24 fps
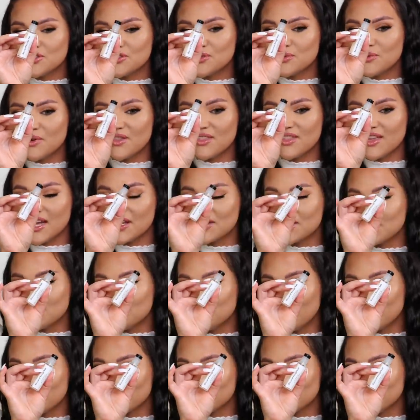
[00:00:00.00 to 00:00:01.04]
to
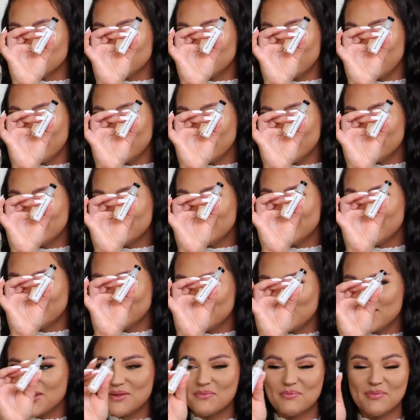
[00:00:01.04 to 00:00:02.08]
$1,000 on hand,
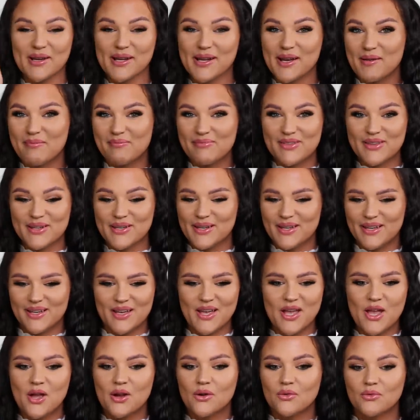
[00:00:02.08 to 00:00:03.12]
you can pick up the
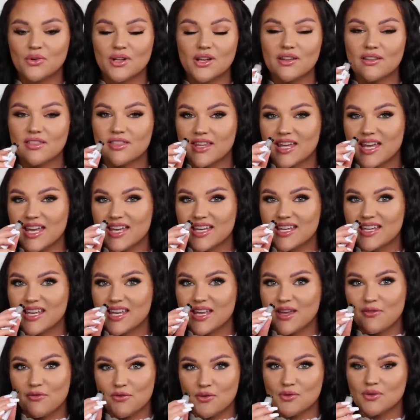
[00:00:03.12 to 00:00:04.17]
real
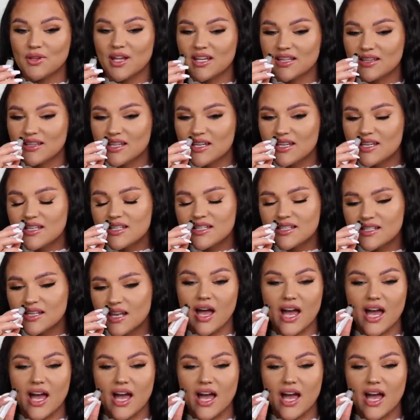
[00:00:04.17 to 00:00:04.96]
thing if you like this.